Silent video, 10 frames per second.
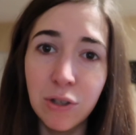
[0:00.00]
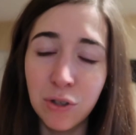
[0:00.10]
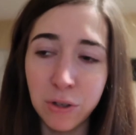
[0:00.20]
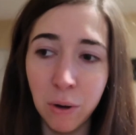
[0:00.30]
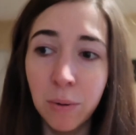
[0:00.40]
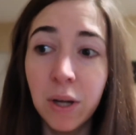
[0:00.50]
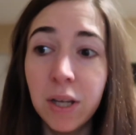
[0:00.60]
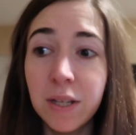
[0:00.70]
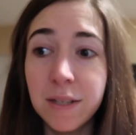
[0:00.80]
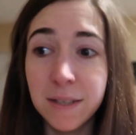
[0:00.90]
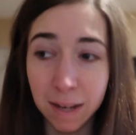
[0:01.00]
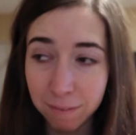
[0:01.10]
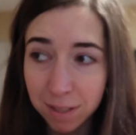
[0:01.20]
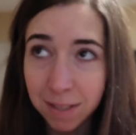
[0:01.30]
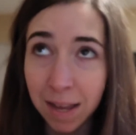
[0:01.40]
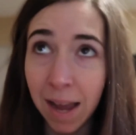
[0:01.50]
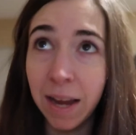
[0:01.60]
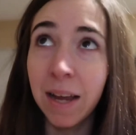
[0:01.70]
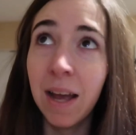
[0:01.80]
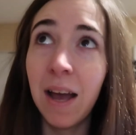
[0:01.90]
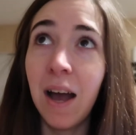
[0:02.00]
So, safe to say,